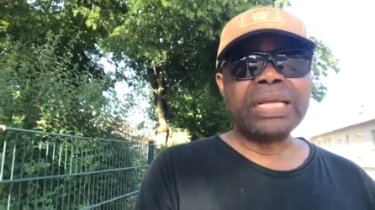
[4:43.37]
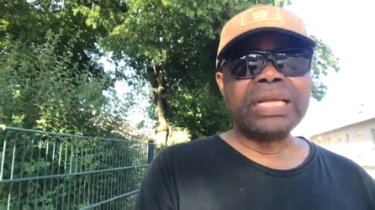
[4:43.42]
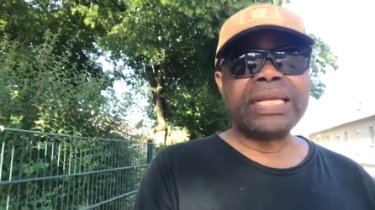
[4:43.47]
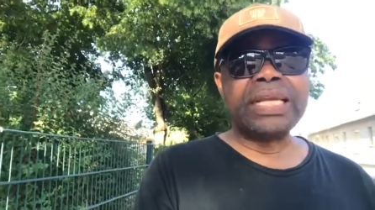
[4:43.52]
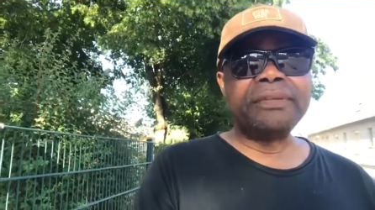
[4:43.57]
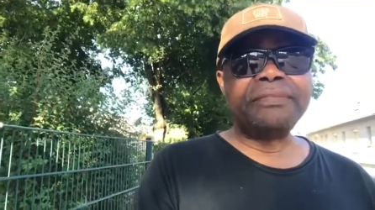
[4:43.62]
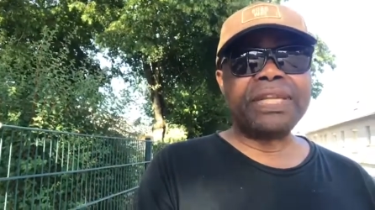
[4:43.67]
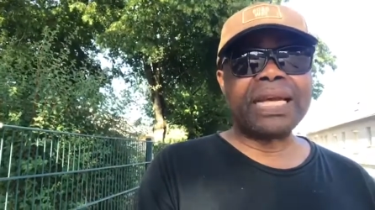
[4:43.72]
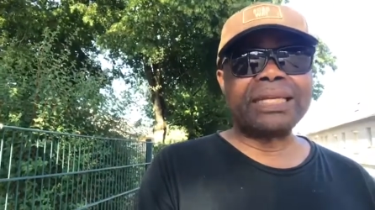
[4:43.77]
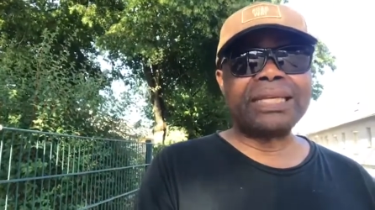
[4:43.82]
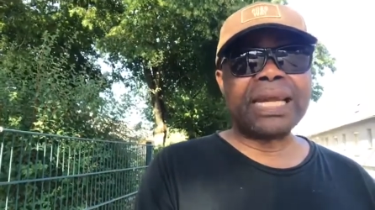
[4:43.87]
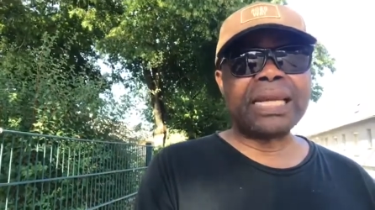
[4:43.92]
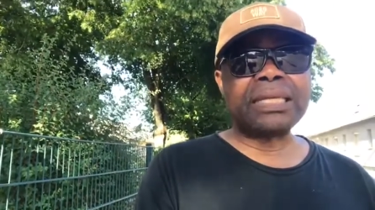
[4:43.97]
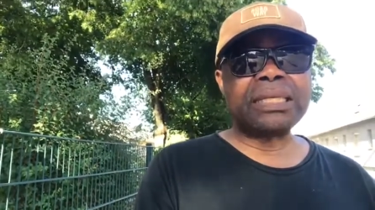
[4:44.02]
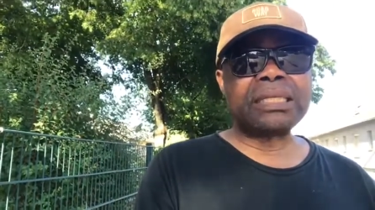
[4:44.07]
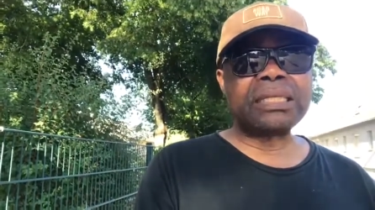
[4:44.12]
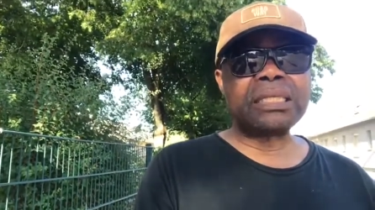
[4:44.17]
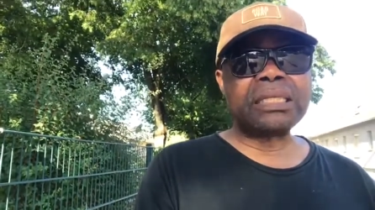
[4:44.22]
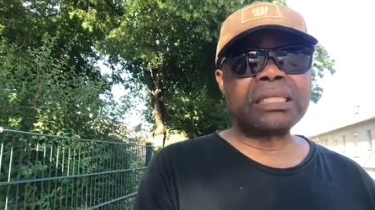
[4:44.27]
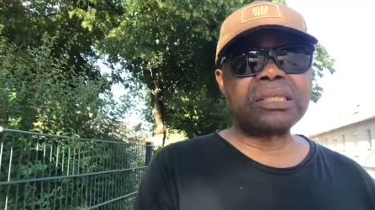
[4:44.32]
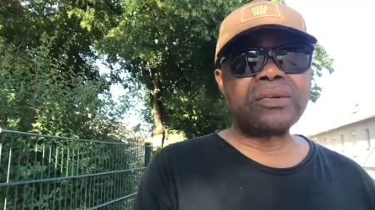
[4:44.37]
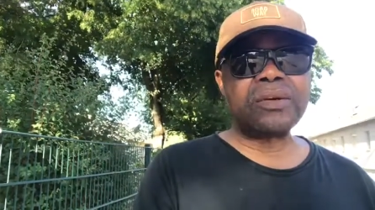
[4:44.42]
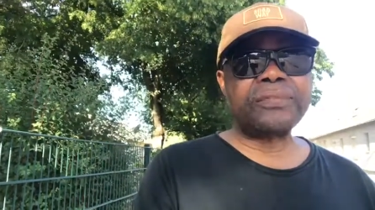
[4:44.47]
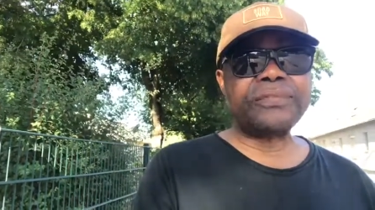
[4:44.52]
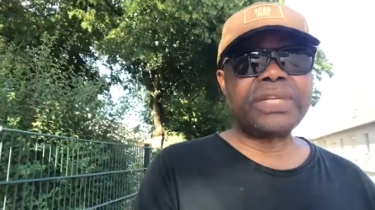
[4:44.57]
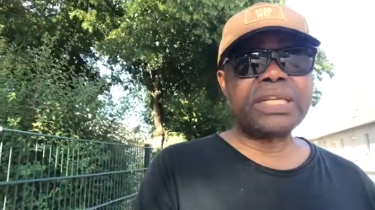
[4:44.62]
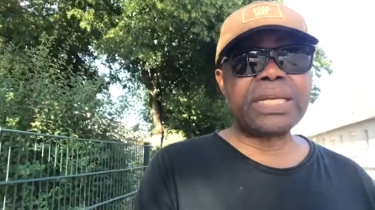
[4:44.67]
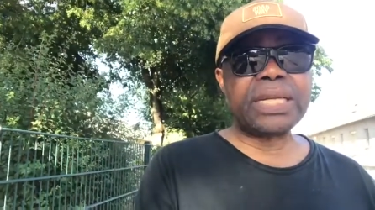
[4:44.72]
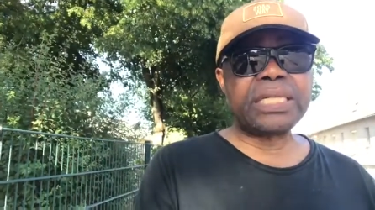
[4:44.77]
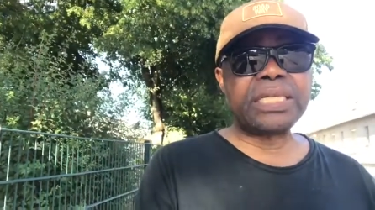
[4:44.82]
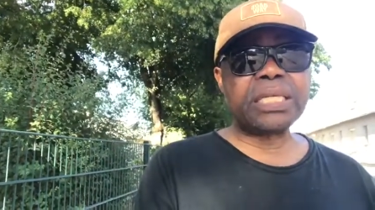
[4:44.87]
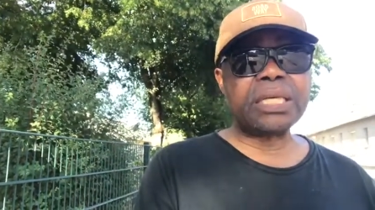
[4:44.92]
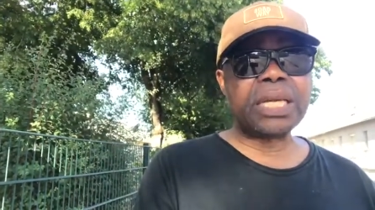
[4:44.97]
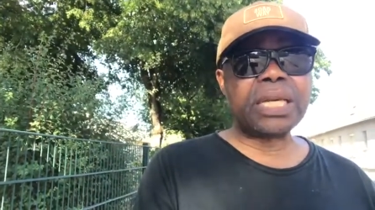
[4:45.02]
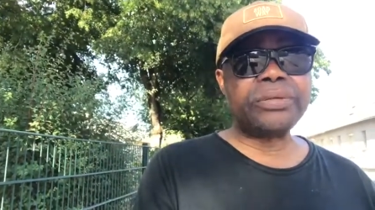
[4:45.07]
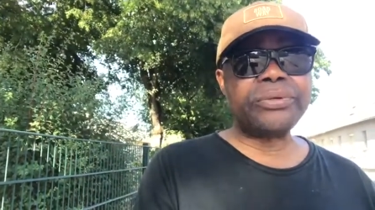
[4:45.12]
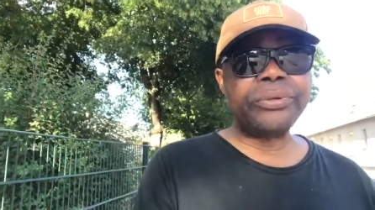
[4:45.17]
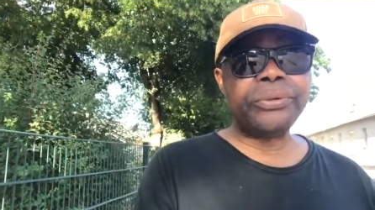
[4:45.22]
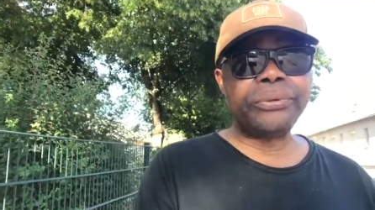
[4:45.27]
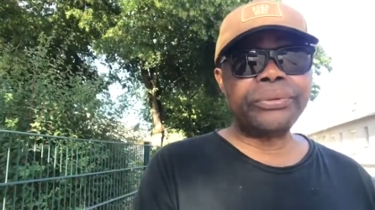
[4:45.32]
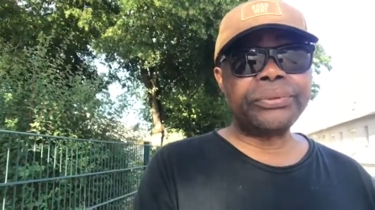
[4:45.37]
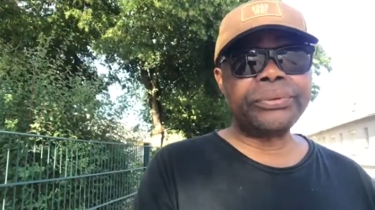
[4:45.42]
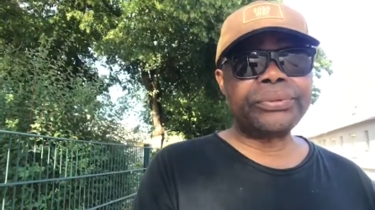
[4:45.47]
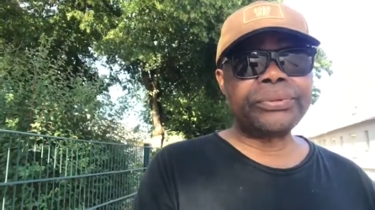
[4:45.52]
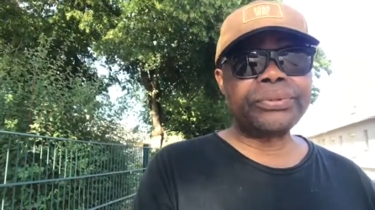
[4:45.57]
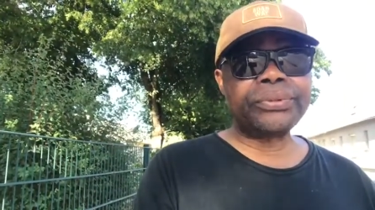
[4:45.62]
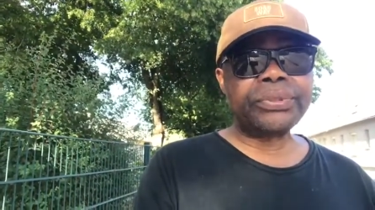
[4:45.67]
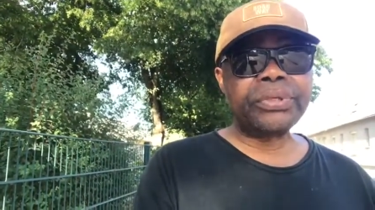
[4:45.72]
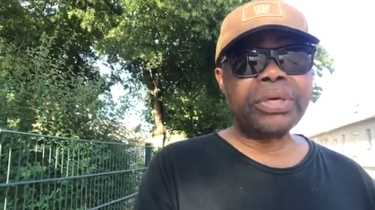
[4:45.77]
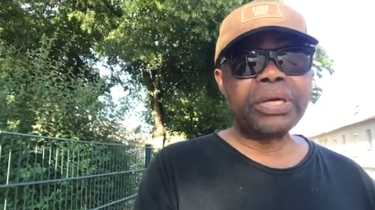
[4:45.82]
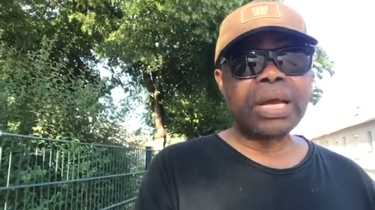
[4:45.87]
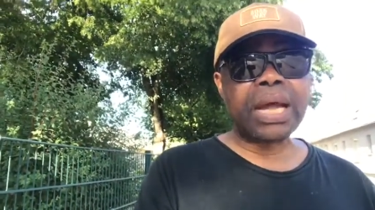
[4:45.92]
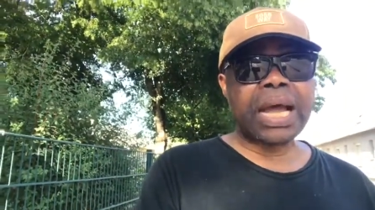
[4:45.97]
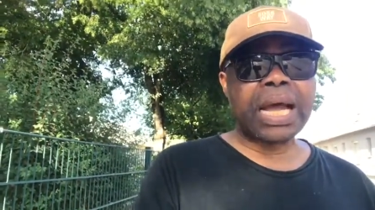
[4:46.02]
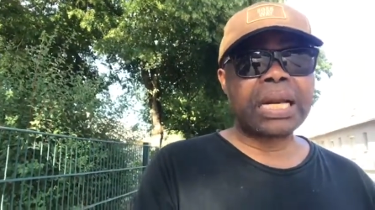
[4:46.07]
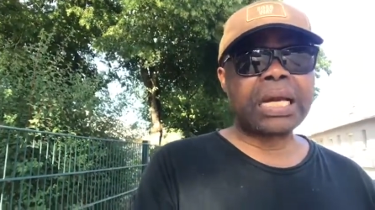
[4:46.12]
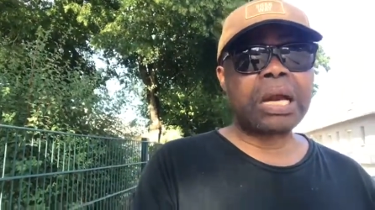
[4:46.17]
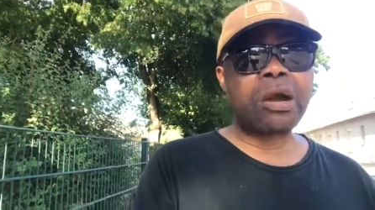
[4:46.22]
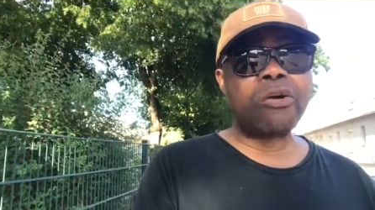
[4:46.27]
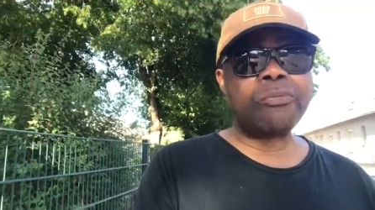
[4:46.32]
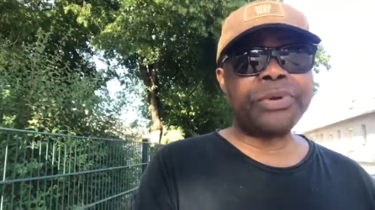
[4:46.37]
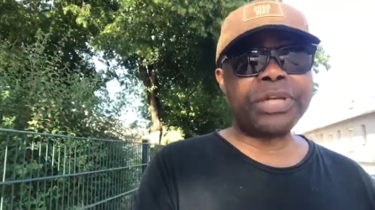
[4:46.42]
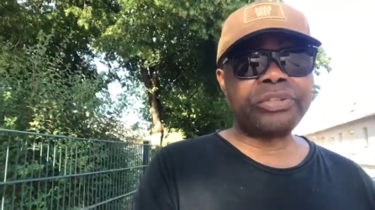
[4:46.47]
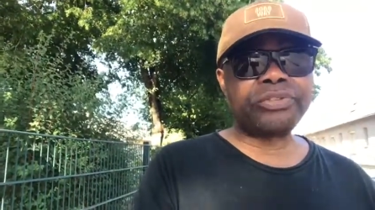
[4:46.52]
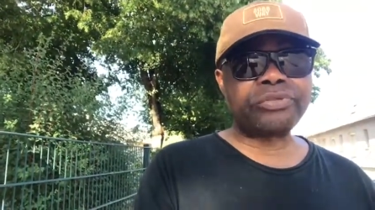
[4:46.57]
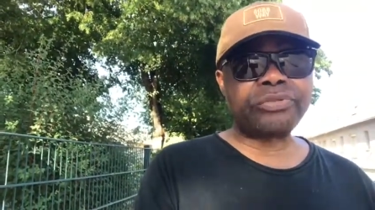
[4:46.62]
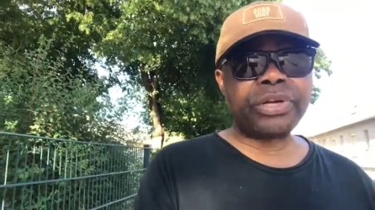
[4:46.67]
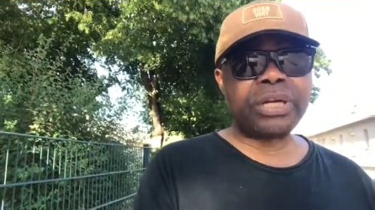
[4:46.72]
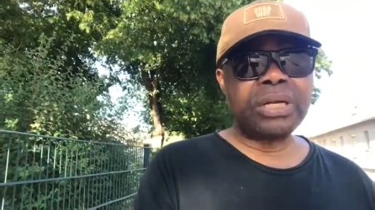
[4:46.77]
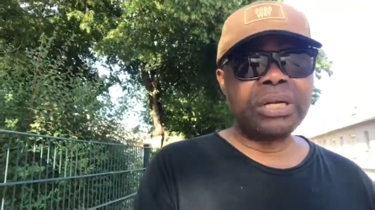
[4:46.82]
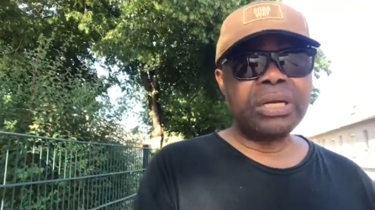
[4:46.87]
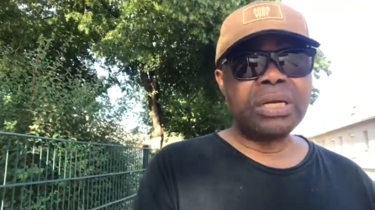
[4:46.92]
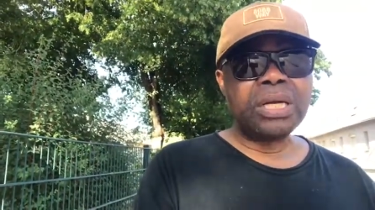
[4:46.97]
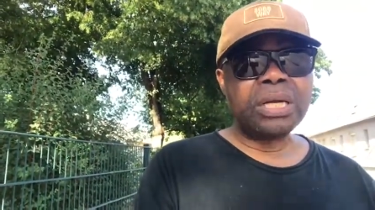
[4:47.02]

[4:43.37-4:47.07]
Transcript: give the analysis of the Nigerian news and commentary